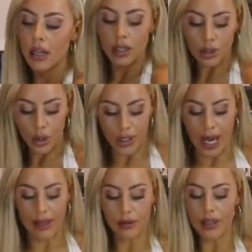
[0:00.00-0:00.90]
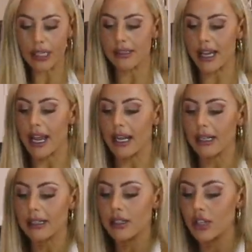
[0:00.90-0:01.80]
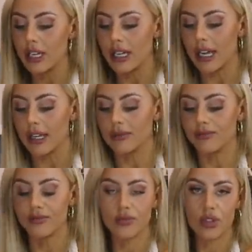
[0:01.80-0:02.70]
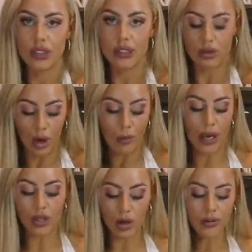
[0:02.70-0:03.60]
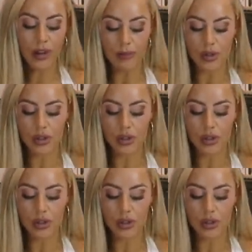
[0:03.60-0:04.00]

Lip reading: low calories and you can get so much of them.